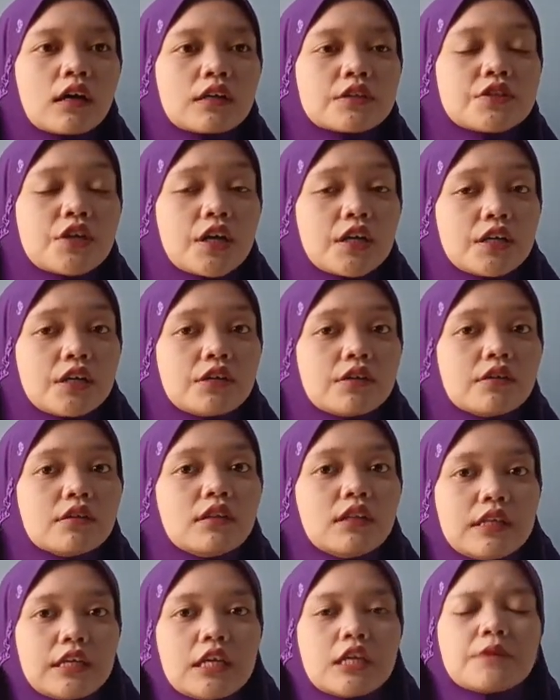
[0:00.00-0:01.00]

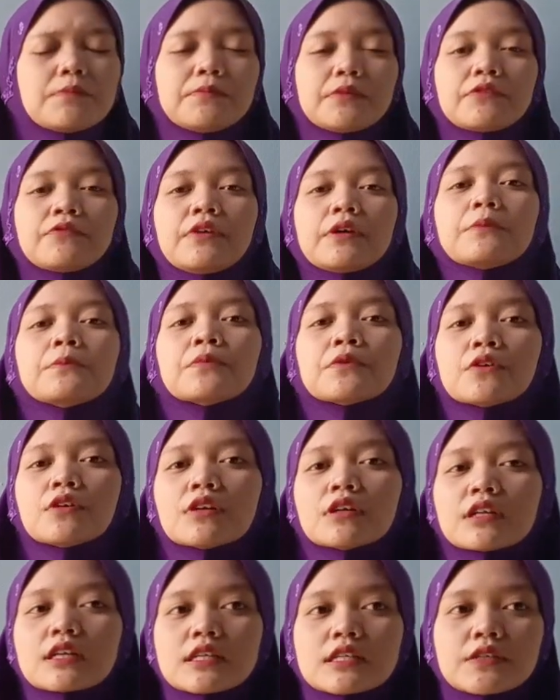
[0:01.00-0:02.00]
Generally, perfect
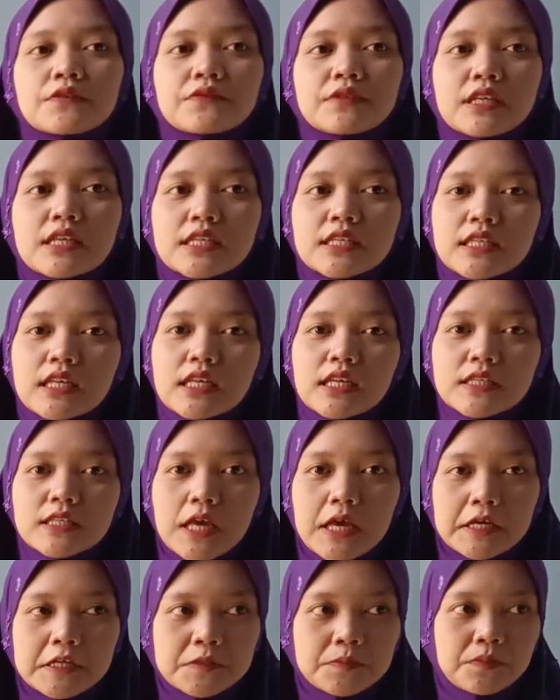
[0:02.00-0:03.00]
progressive tenses
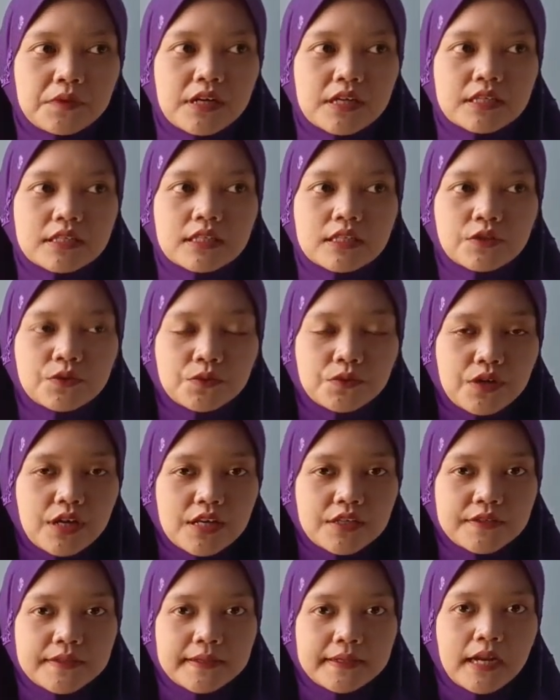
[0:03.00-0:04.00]
express
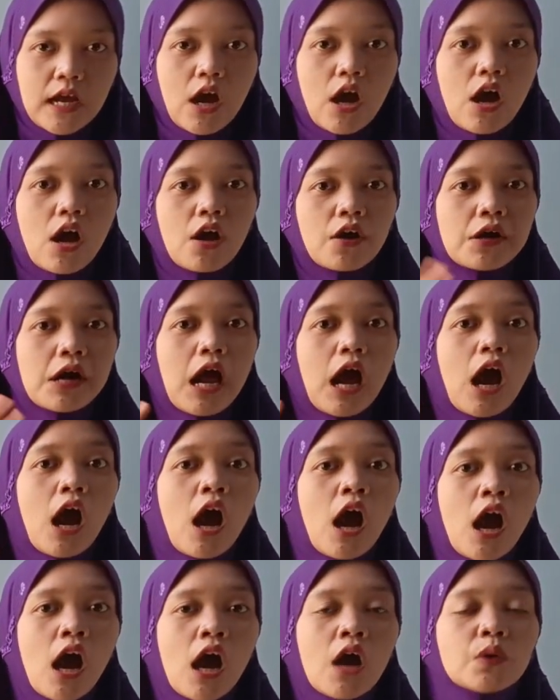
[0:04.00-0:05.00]
duration or
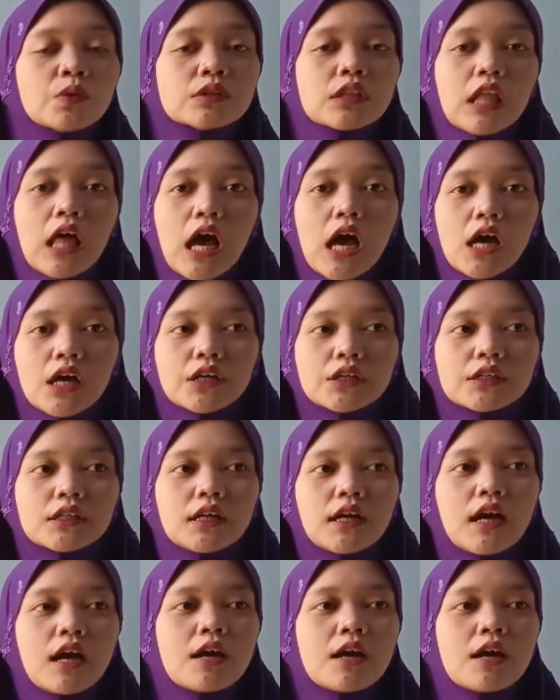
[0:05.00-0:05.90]
how long.